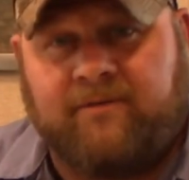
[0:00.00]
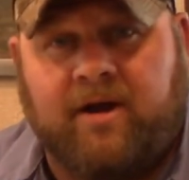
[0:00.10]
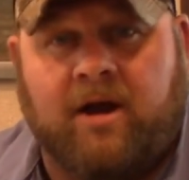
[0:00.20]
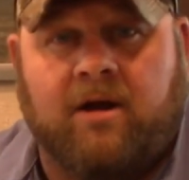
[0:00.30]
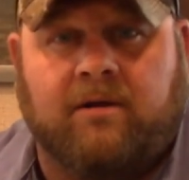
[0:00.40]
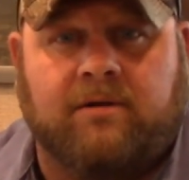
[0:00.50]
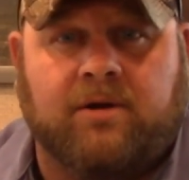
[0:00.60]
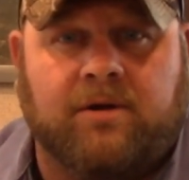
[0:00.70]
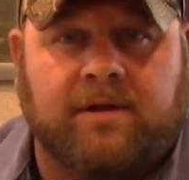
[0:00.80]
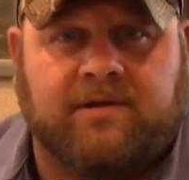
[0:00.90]
here and
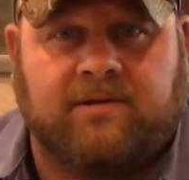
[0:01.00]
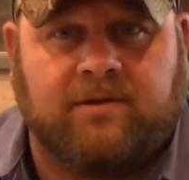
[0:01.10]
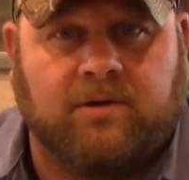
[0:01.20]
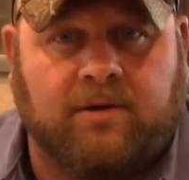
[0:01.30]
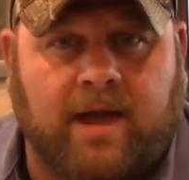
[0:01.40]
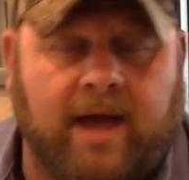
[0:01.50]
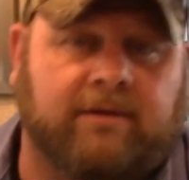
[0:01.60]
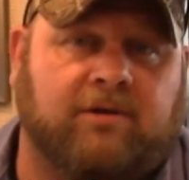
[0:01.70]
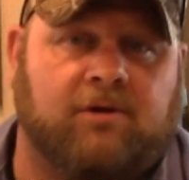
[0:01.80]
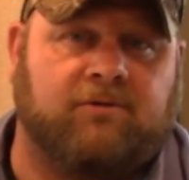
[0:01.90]
doing this and doing
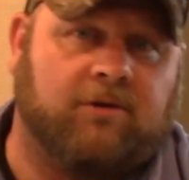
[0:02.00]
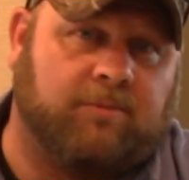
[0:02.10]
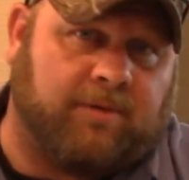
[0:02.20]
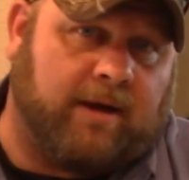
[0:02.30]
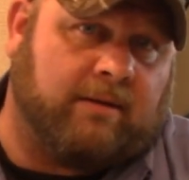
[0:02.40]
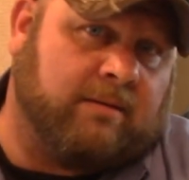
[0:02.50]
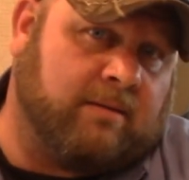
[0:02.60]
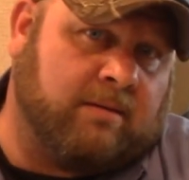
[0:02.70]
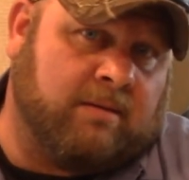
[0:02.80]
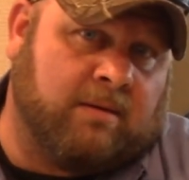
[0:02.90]
that and the YouTube thing.
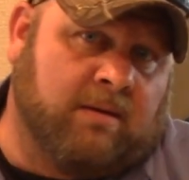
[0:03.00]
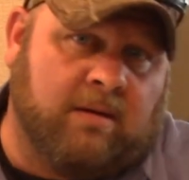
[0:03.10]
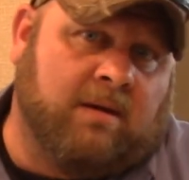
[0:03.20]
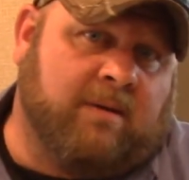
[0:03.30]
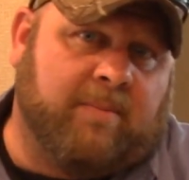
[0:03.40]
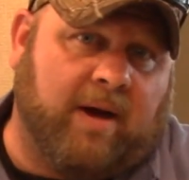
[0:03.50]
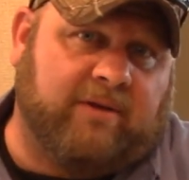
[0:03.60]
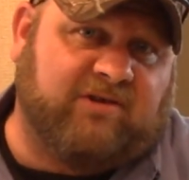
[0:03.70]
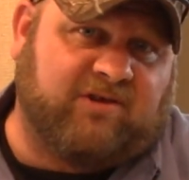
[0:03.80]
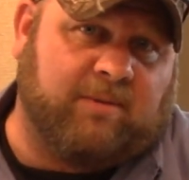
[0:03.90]

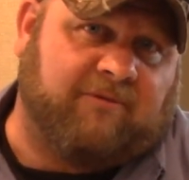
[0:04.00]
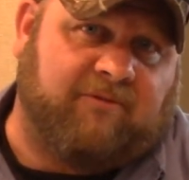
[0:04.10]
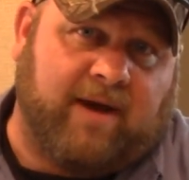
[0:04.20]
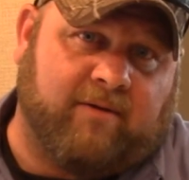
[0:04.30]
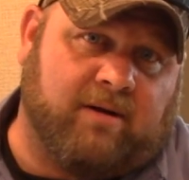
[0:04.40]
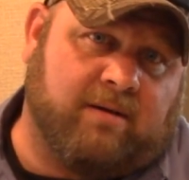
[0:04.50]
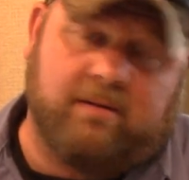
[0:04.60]
But just do me a favor.